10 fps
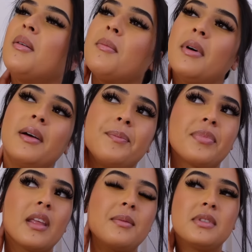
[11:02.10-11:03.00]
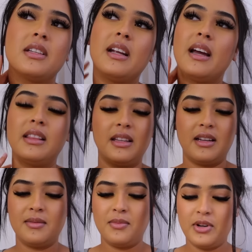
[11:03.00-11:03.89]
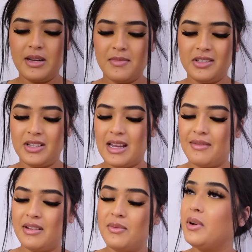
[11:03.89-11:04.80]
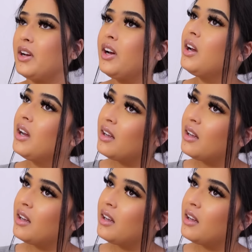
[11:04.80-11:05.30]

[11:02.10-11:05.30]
but I'm just gonna add that pretty much everywhere.